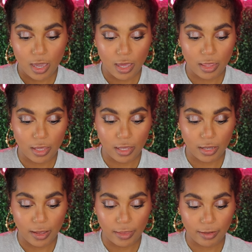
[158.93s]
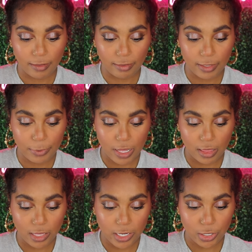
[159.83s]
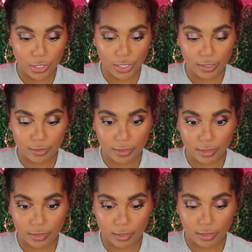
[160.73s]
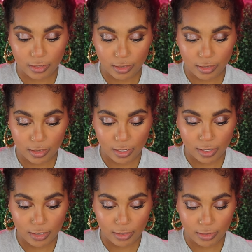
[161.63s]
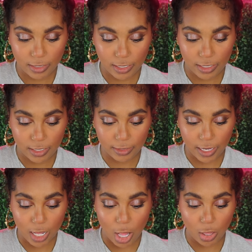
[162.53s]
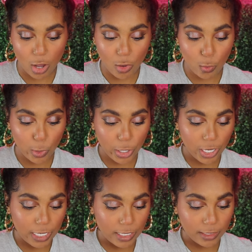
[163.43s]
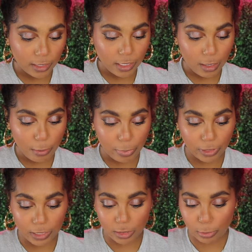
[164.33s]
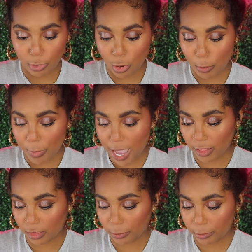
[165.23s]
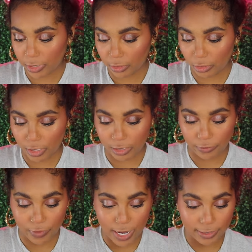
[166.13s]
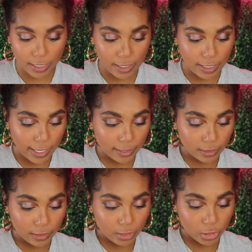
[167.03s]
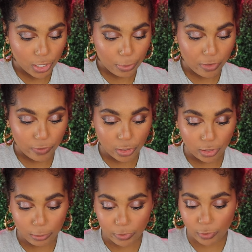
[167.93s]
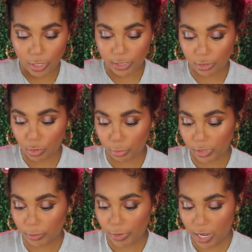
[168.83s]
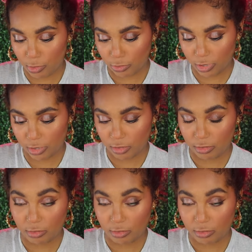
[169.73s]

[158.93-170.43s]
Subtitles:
And then the lip liner says it is a long wear, easily blendable matte lip pencil that defines and enhances the shape of your lips for a sculpted pout.